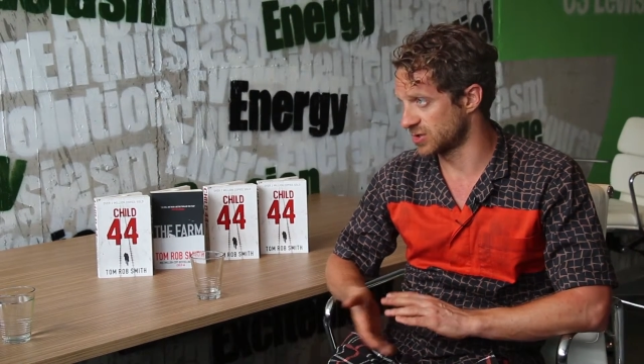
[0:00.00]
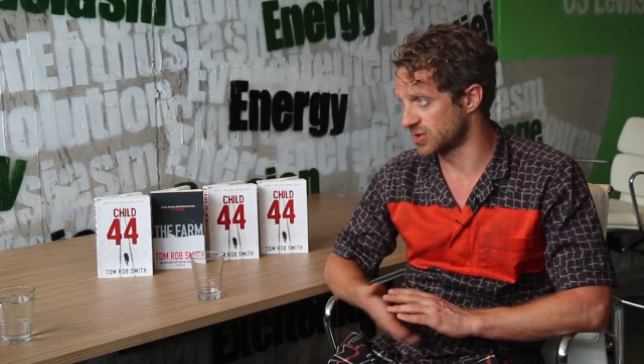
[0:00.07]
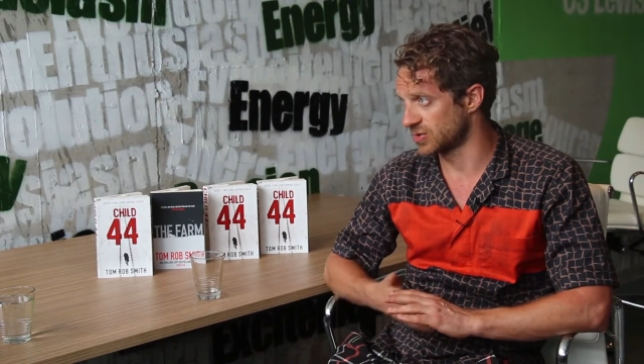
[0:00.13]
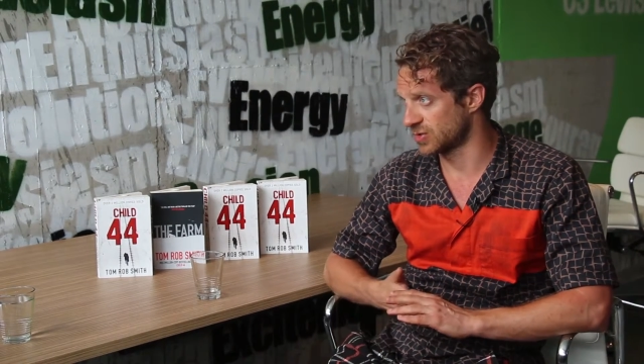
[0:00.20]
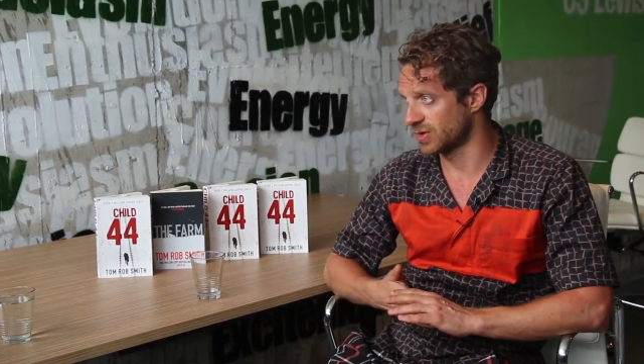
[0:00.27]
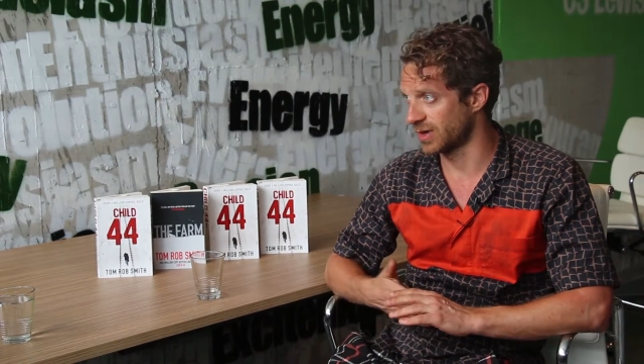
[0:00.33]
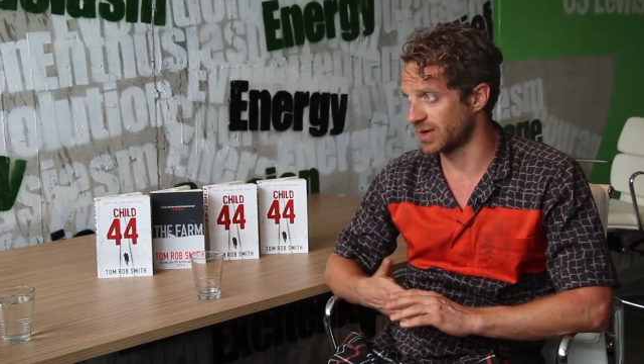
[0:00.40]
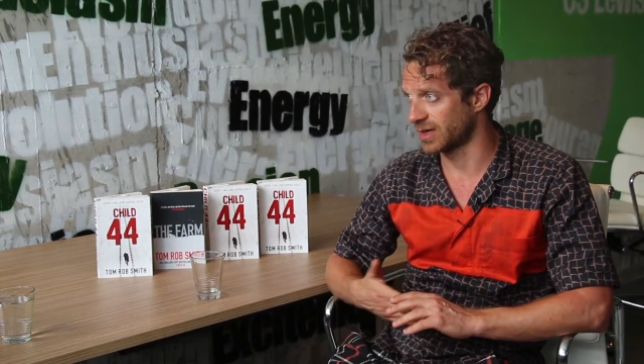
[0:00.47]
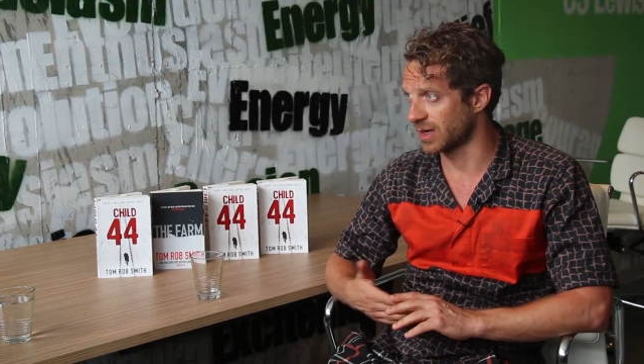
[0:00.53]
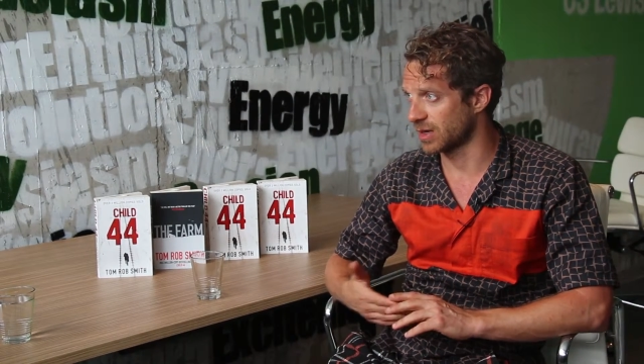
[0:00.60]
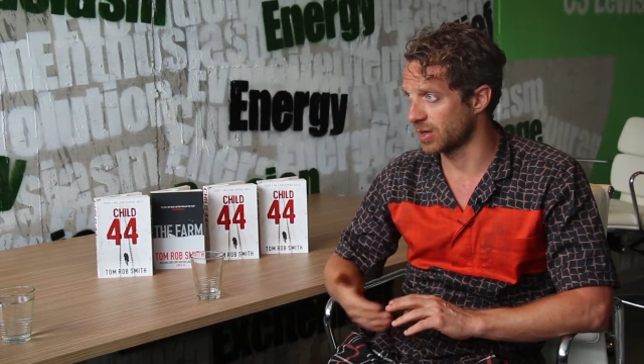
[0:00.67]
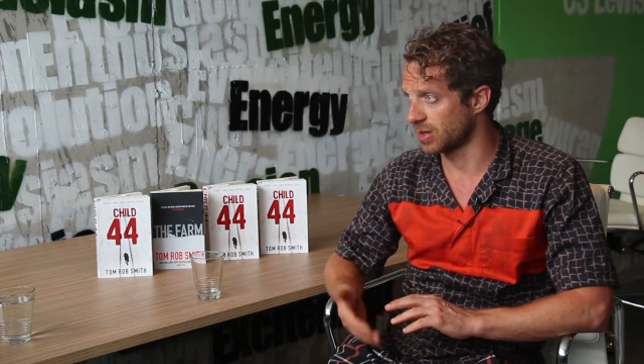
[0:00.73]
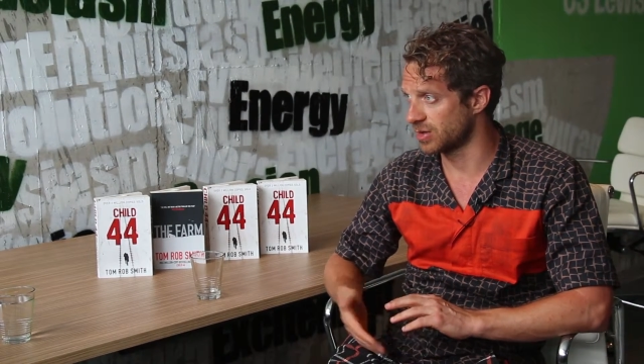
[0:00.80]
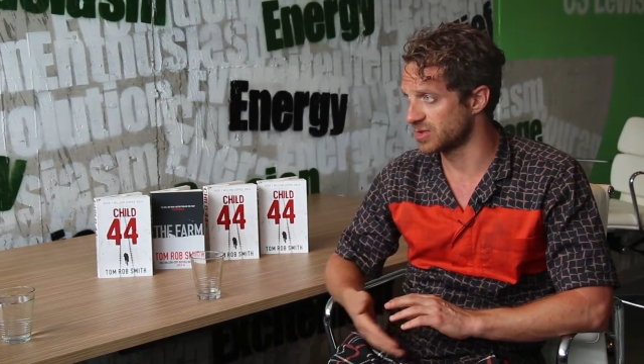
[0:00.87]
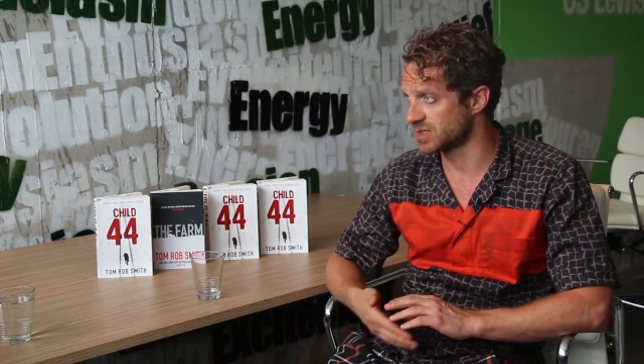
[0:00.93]
to try and get
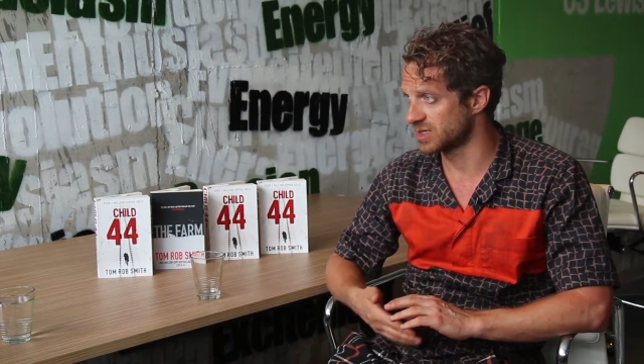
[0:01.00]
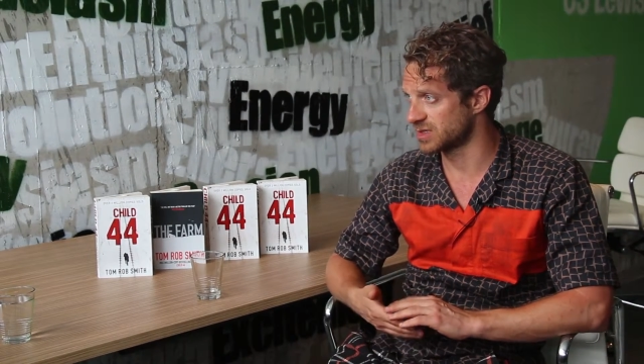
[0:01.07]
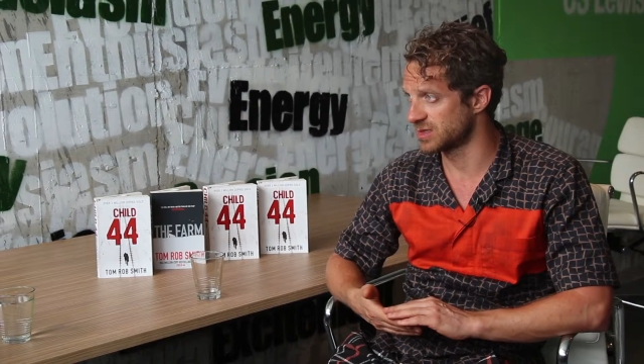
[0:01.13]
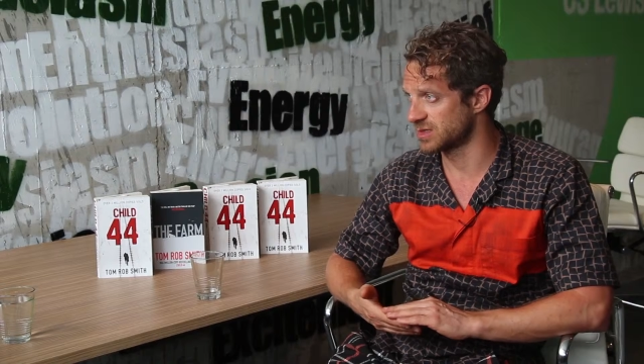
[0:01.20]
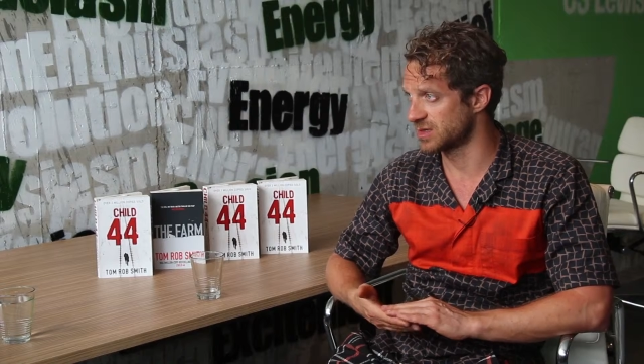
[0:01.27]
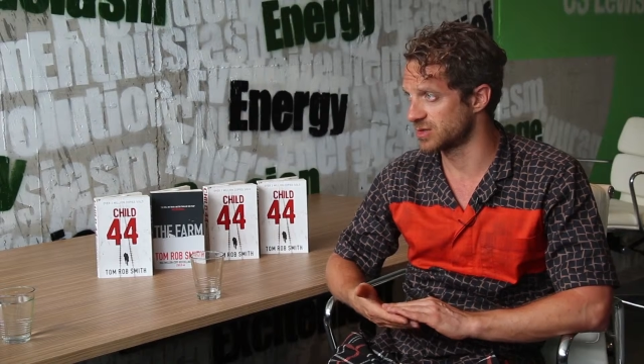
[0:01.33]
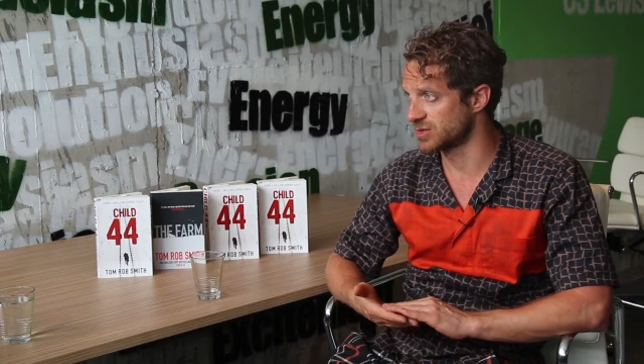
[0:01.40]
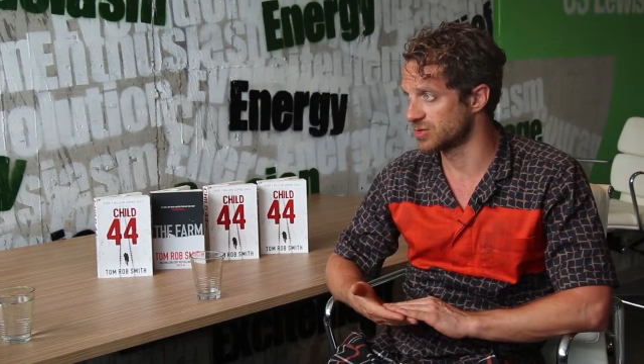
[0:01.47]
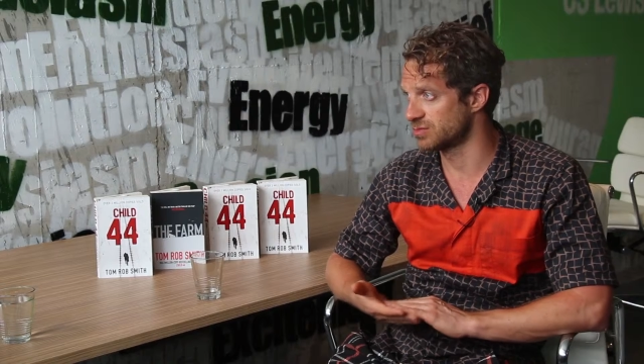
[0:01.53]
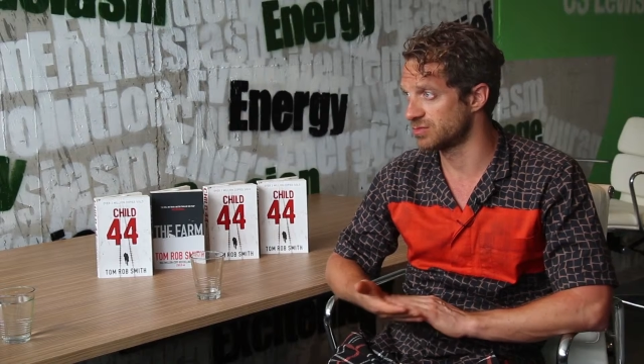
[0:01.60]
closer to